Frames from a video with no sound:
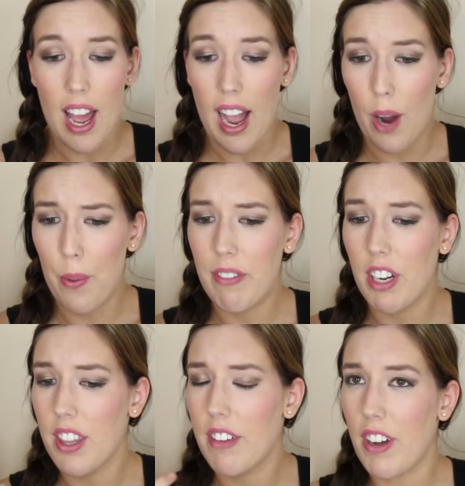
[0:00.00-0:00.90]

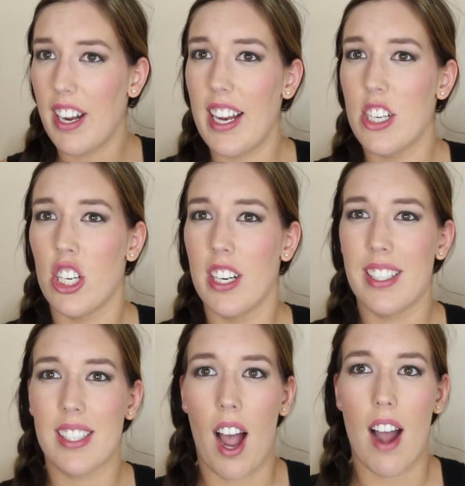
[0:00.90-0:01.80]
However, the foundation
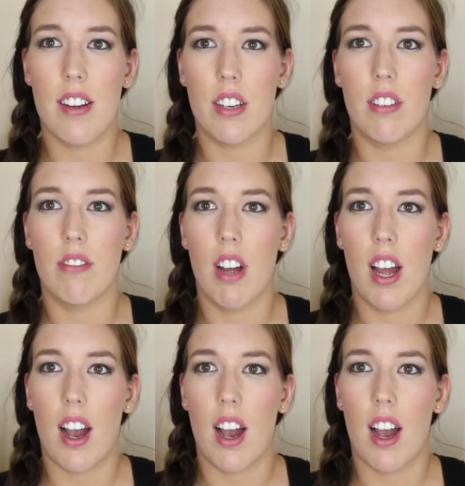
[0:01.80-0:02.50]
has kind of